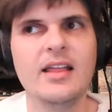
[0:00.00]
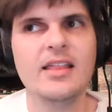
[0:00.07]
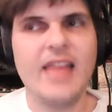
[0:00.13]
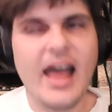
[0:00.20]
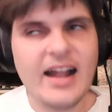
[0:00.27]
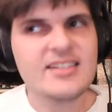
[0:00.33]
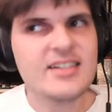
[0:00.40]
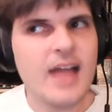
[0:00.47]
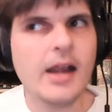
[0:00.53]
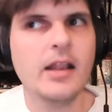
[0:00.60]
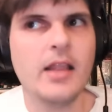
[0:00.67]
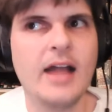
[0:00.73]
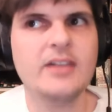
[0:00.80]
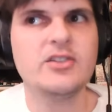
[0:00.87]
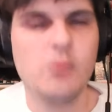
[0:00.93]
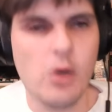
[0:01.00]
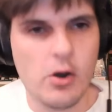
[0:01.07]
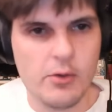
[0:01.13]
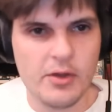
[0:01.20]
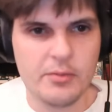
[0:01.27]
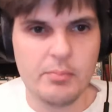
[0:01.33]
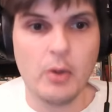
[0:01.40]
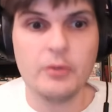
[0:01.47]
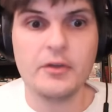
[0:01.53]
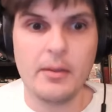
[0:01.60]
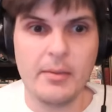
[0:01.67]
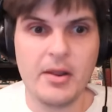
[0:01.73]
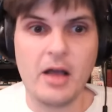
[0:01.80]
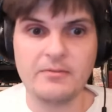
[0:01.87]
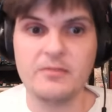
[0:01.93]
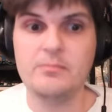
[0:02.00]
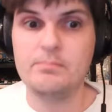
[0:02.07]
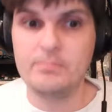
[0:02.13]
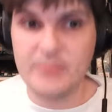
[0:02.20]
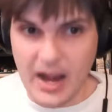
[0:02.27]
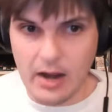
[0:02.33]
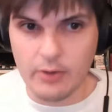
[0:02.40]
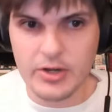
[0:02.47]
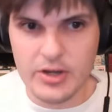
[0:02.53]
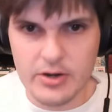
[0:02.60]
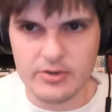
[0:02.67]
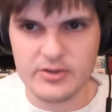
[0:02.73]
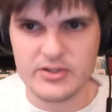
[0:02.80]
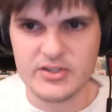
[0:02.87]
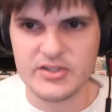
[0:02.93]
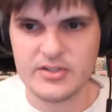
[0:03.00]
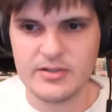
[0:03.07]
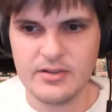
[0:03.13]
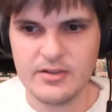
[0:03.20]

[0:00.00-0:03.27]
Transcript: that's not a lot to work with, both coming off of down years